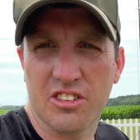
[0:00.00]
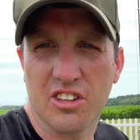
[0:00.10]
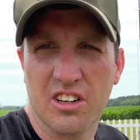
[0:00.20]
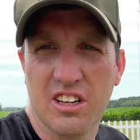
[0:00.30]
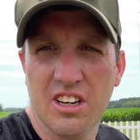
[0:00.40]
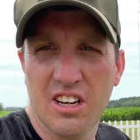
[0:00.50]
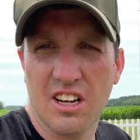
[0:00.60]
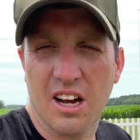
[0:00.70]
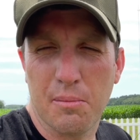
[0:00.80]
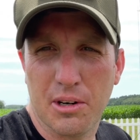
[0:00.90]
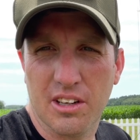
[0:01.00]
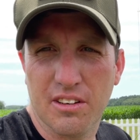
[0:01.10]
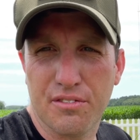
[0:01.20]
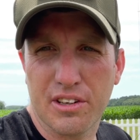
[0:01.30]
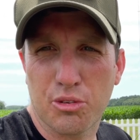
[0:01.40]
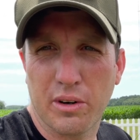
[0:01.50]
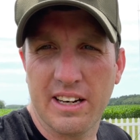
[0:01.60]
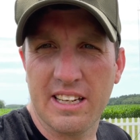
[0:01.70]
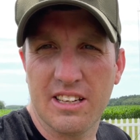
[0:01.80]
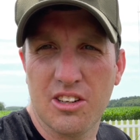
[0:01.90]
So I'm gonna fix what I
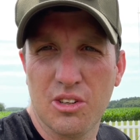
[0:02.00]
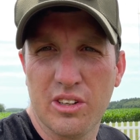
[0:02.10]
need to do,